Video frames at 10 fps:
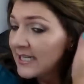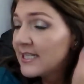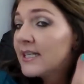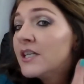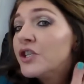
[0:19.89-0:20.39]
I
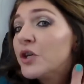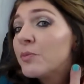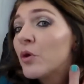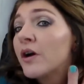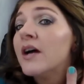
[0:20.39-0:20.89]
did
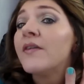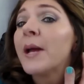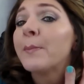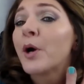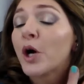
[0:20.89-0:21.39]
do more of
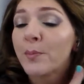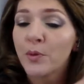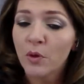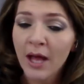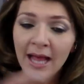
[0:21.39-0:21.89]
a
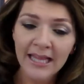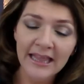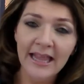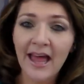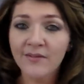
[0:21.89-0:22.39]
purple
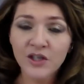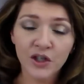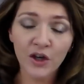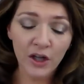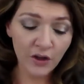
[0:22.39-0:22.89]

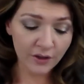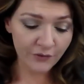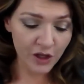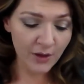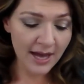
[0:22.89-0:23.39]
lavender
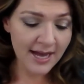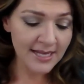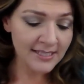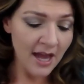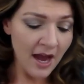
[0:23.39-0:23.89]
look for you
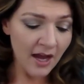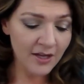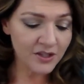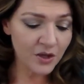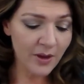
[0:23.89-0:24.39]
guys.
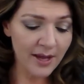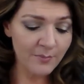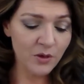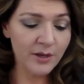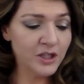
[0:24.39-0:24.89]
Also
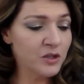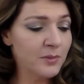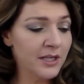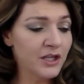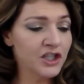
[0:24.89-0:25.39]
am going to
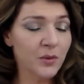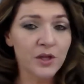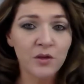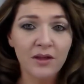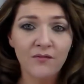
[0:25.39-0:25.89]
be
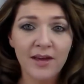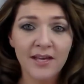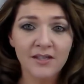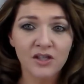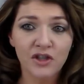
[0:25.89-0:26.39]
showing you the
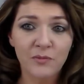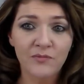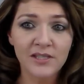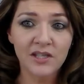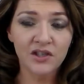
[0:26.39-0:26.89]
Vegas
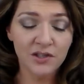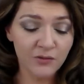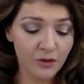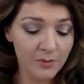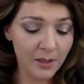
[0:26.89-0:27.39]
Strip
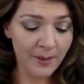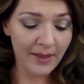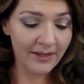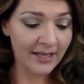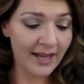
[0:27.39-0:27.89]
Physicians Formula
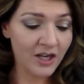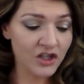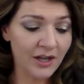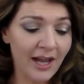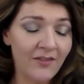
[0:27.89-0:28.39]
palette in
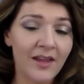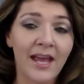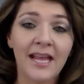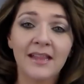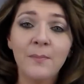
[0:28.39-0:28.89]
action and
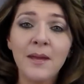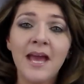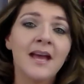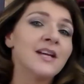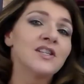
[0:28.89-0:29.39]
then a
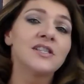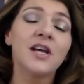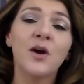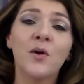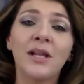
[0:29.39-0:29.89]
lippy.
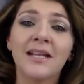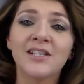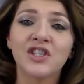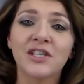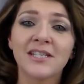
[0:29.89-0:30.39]
So
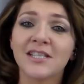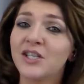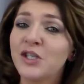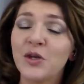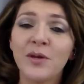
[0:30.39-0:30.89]
let's
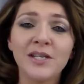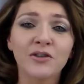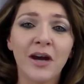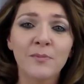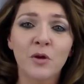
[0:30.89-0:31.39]
just do it
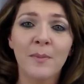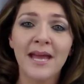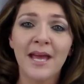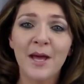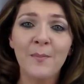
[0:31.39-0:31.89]
to grab your
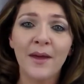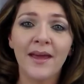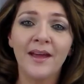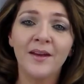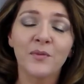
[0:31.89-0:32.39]
makeup
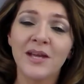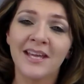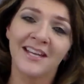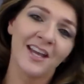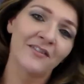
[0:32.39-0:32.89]
and we
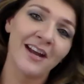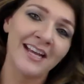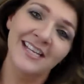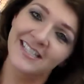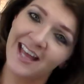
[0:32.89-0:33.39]
can get
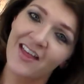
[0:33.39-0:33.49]
ready